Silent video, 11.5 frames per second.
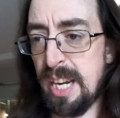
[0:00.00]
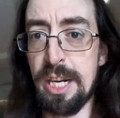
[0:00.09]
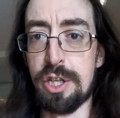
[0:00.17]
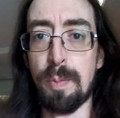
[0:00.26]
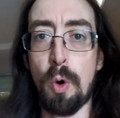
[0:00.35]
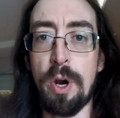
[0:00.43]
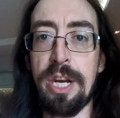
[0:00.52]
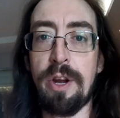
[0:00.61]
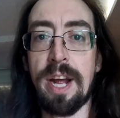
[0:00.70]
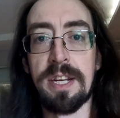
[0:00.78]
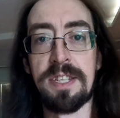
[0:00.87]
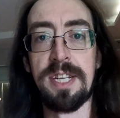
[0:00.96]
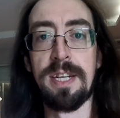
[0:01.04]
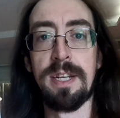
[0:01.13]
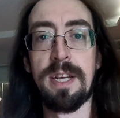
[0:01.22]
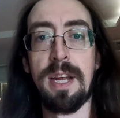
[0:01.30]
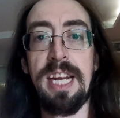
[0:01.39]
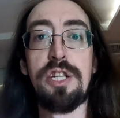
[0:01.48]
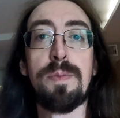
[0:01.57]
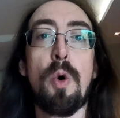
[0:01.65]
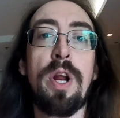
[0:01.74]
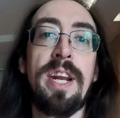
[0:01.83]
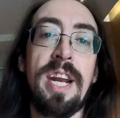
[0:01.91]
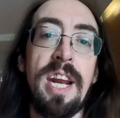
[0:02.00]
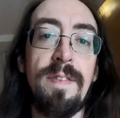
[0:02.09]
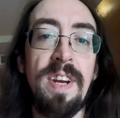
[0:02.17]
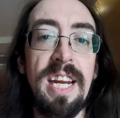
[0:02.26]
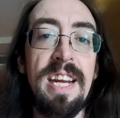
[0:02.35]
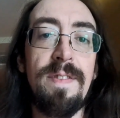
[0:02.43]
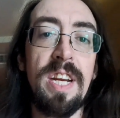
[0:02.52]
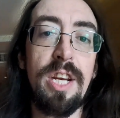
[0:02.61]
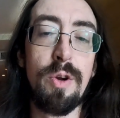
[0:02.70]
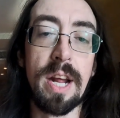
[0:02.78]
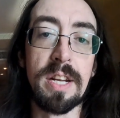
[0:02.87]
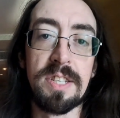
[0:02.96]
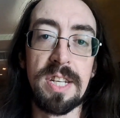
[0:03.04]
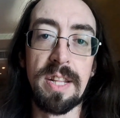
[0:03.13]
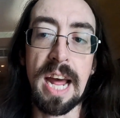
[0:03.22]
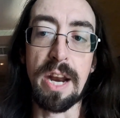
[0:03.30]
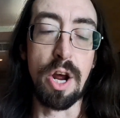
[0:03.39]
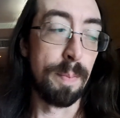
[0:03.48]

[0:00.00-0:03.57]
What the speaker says: each morning and evening you got to send that